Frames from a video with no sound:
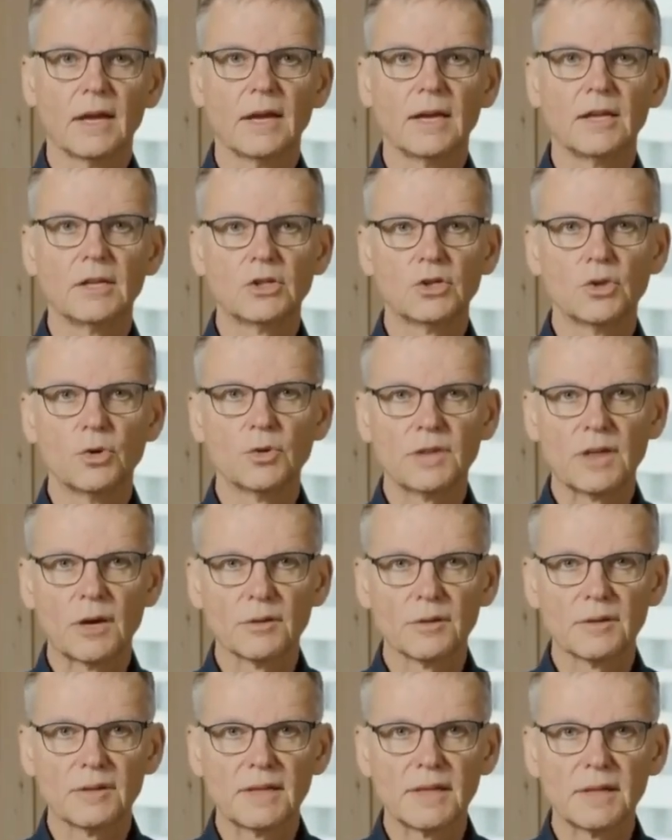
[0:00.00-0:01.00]
In
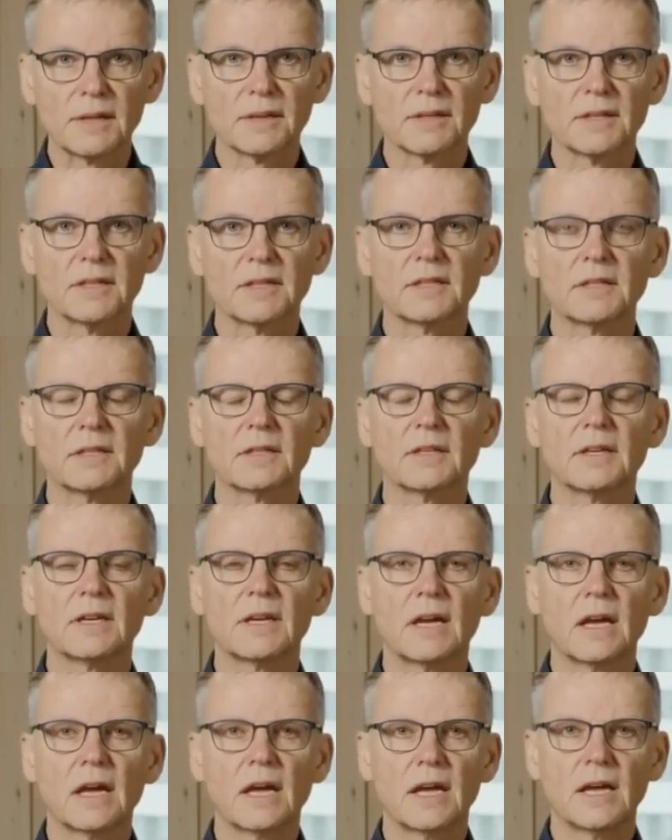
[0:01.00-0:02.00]
2016,
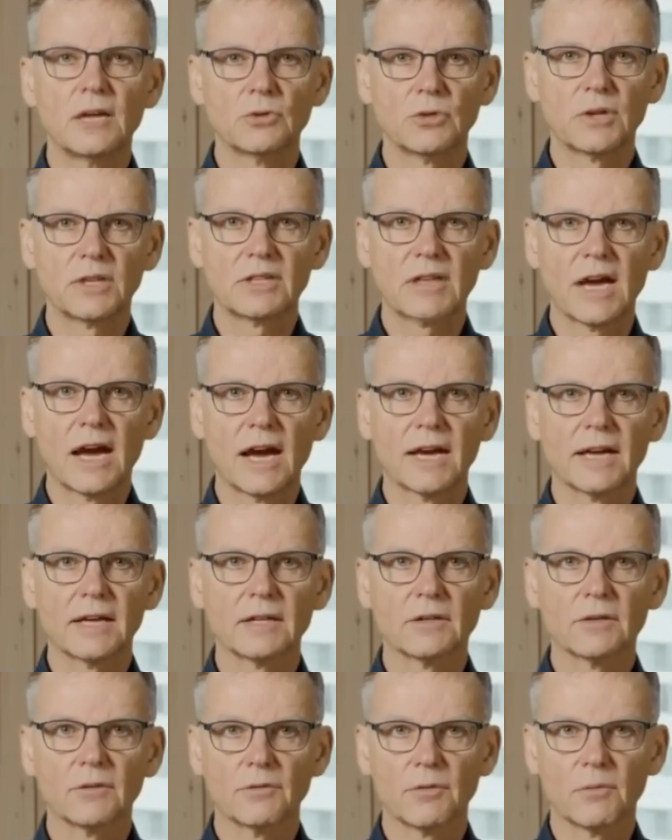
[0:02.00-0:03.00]
he
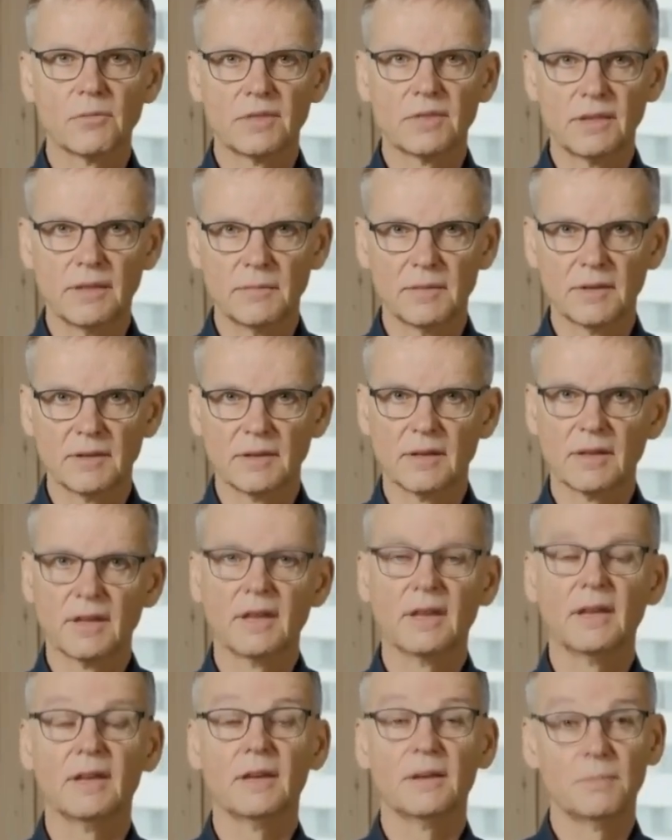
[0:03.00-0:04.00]
retired from Siemens,
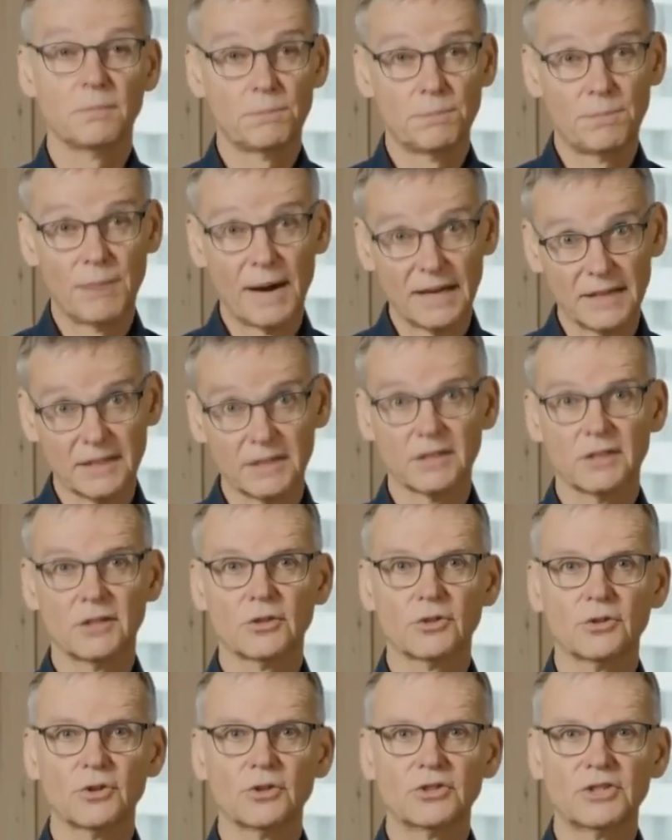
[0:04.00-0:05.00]
but
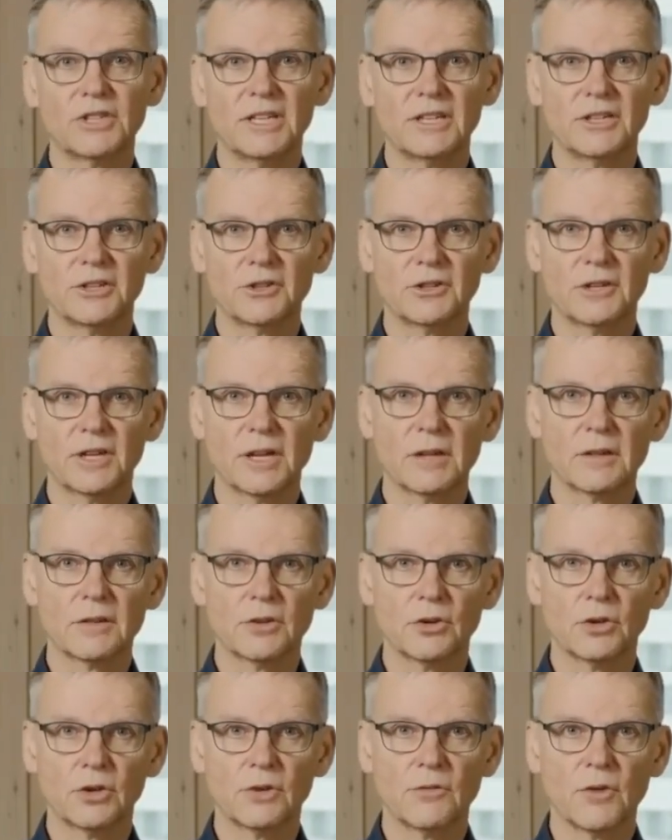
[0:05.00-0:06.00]
continued his
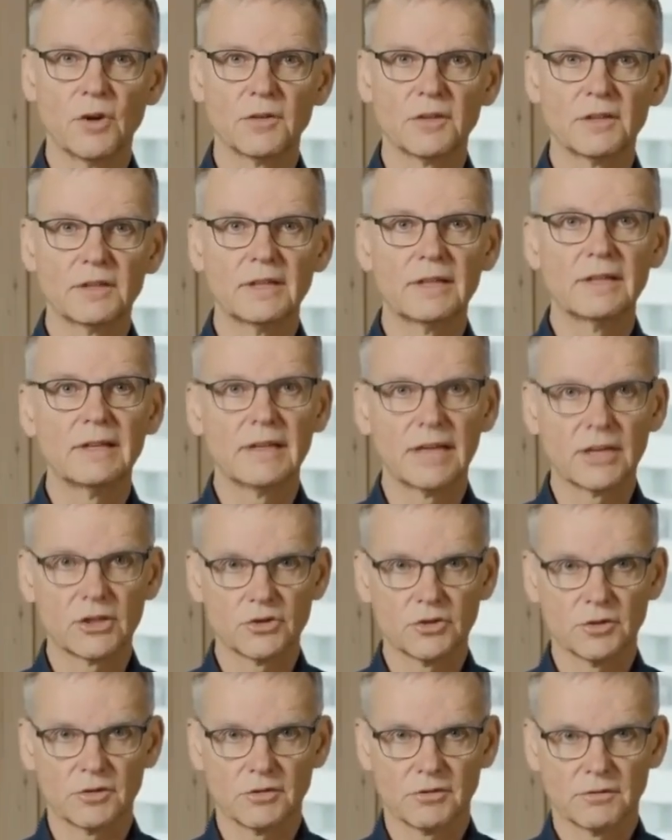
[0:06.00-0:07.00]
university
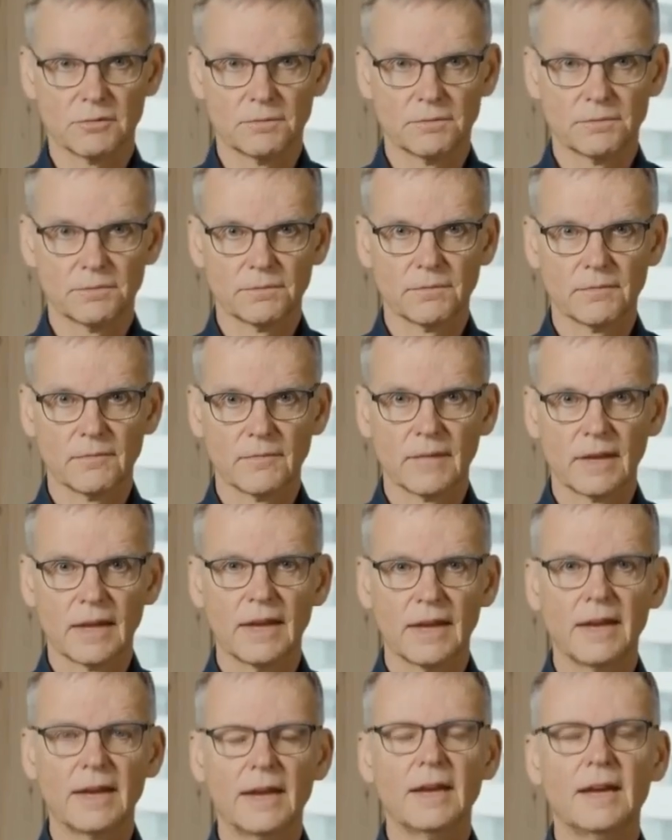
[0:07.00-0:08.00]
lectures.
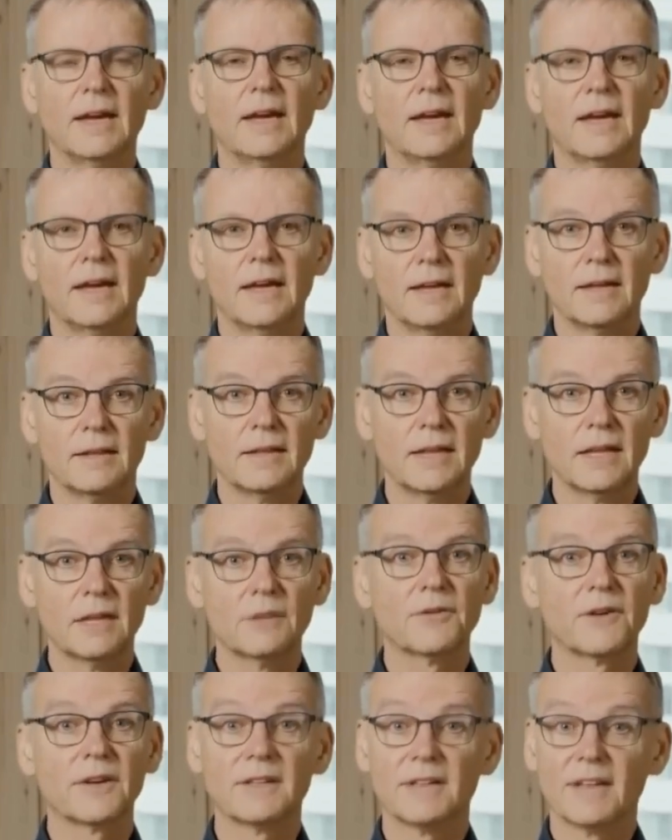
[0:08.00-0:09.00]

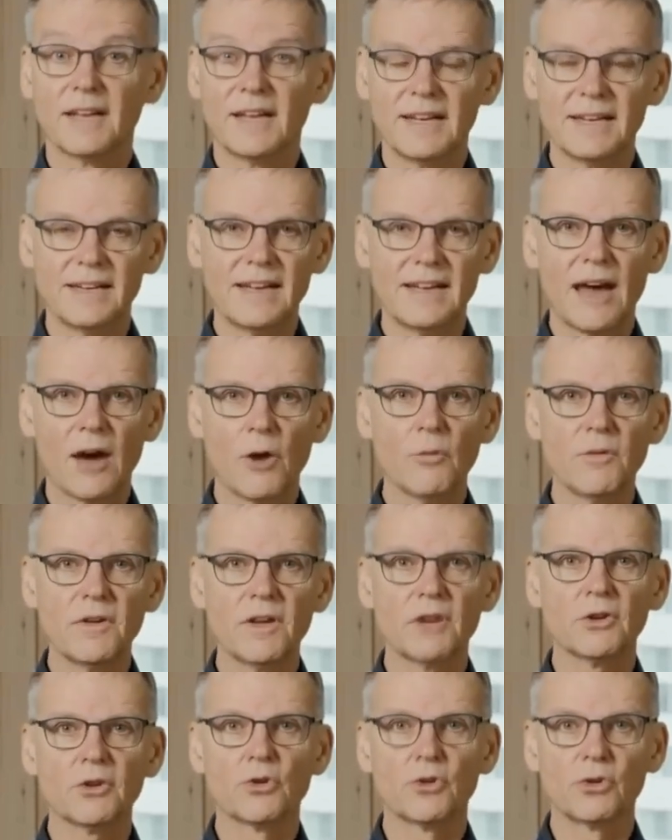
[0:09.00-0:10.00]
Siegfried, and now we
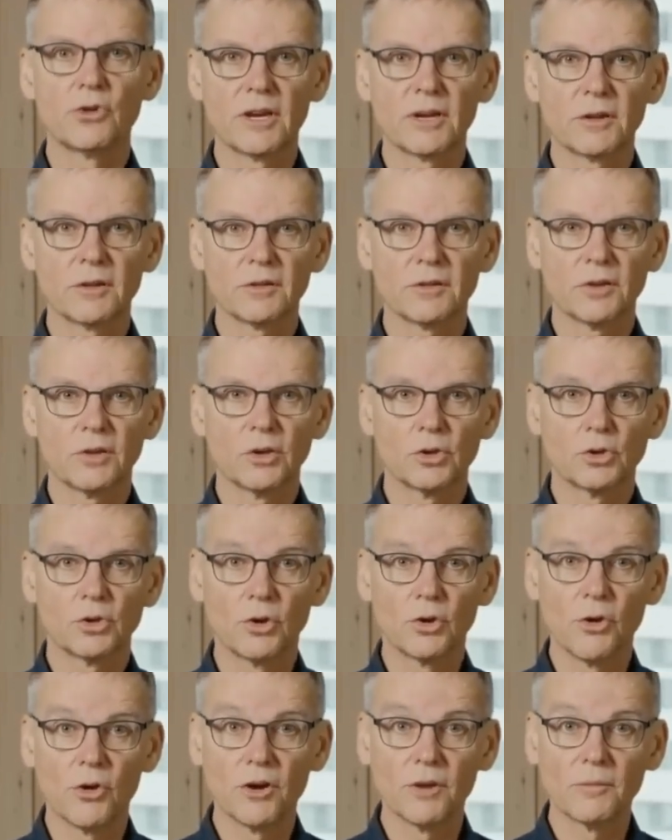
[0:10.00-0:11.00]
are curious to
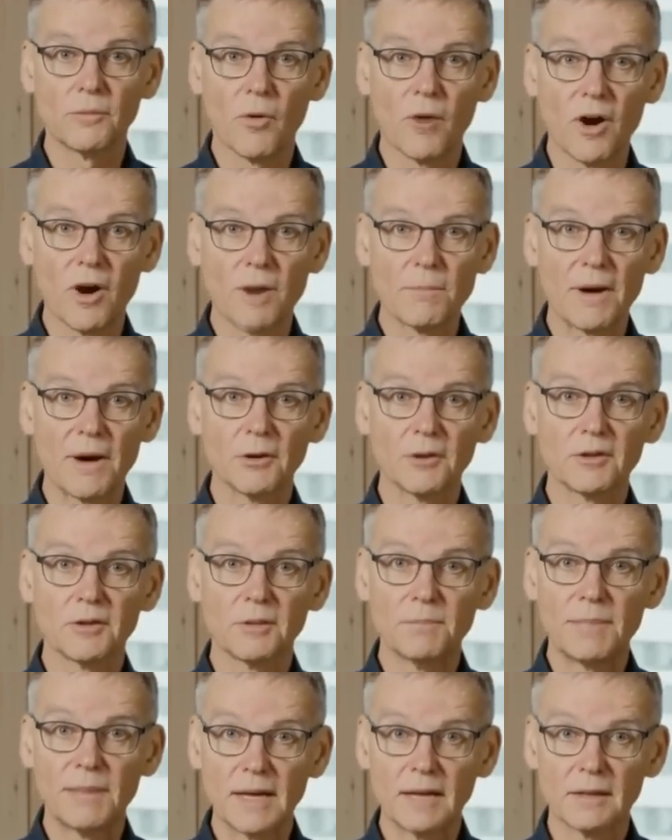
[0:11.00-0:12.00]
learn more about the
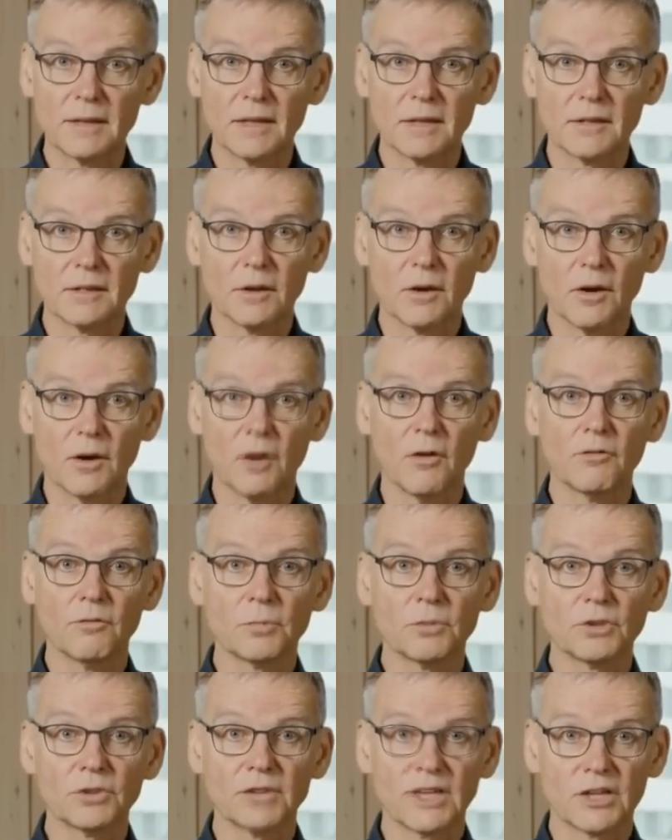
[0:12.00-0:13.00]
basics of
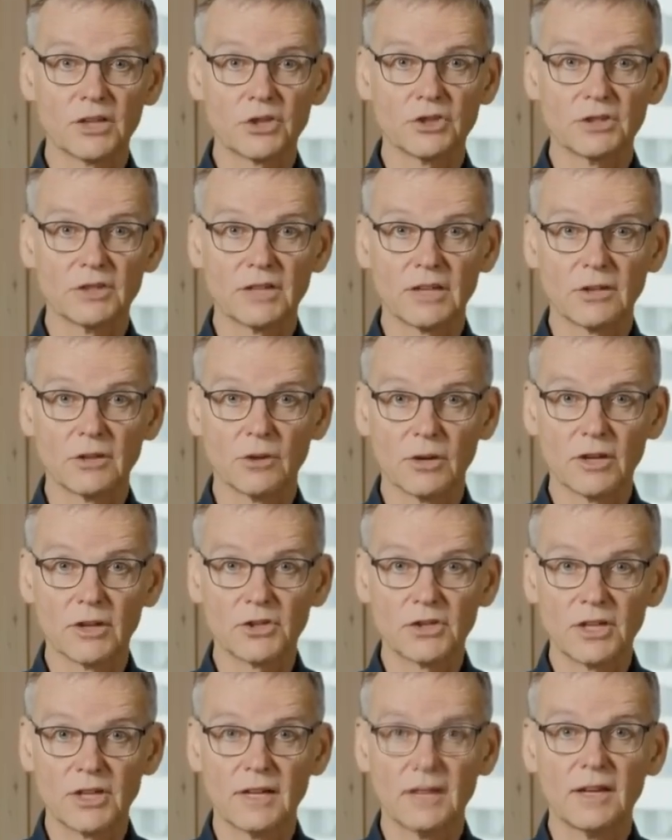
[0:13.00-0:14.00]
protection
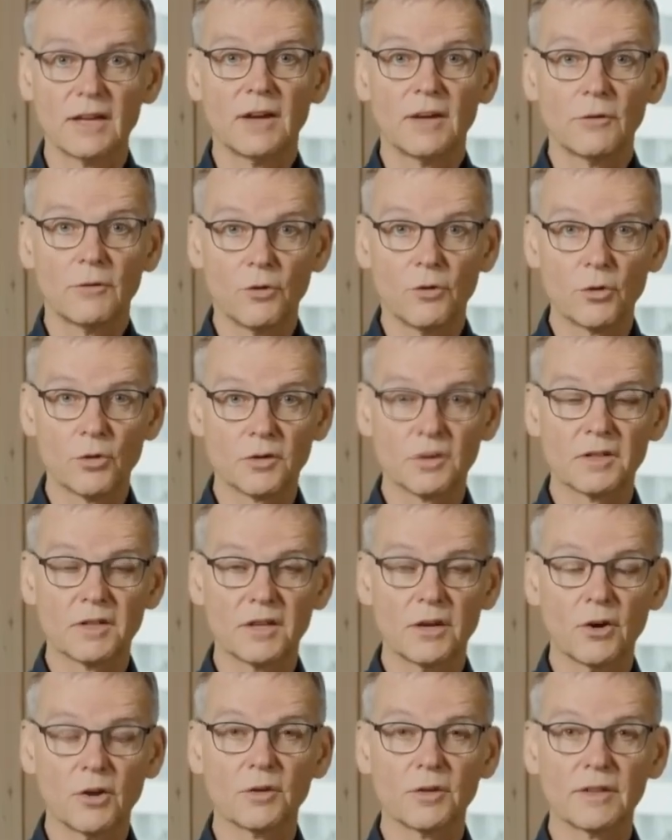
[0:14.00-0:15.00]
technology
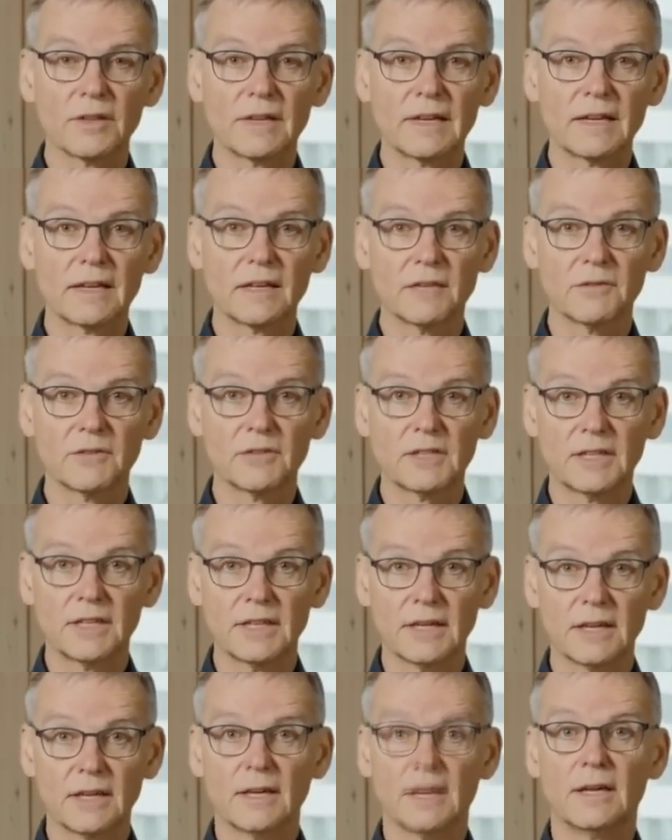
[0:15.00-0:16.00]
focusing on
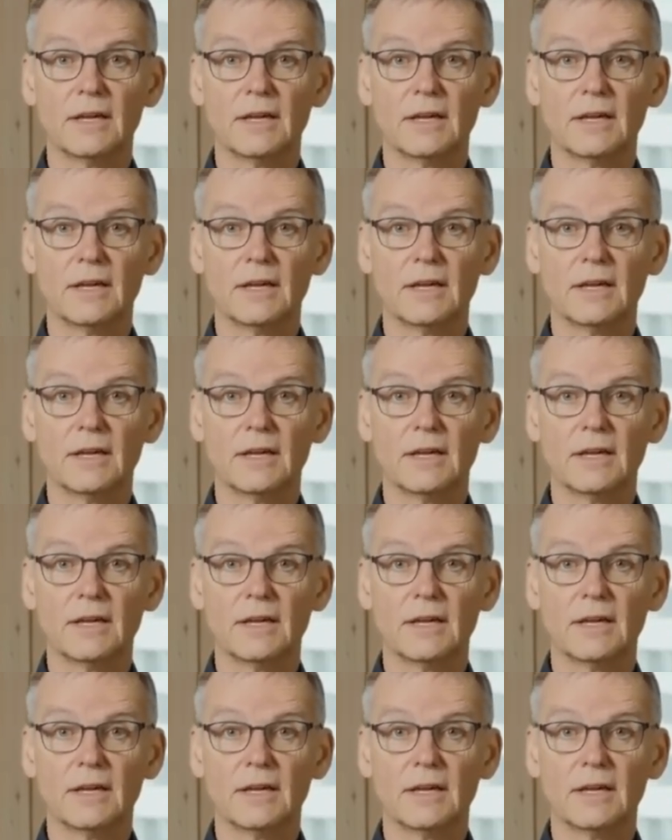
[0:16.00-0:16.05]
selectivity.